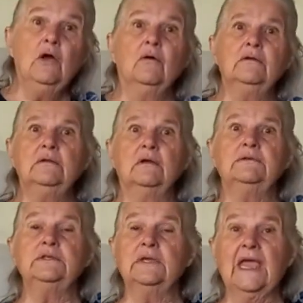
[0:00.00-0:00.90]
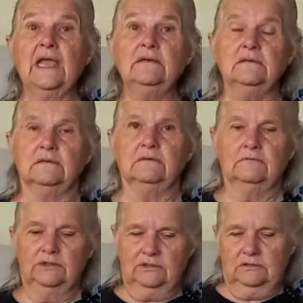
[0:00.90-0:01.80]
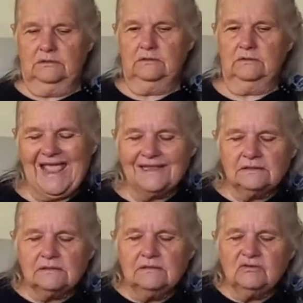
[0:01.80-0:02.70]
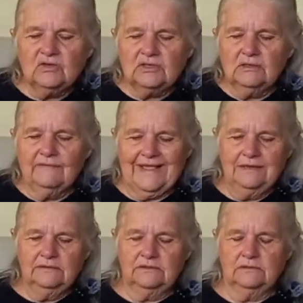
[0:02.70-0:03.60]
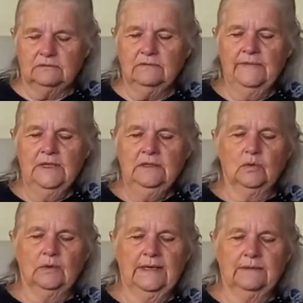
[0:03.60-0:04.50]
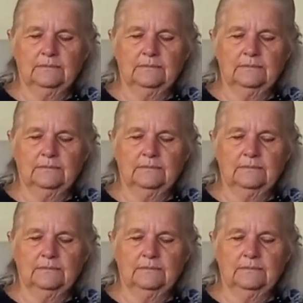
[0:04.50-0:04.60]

Or you know what you can do, which adds nutritional value to your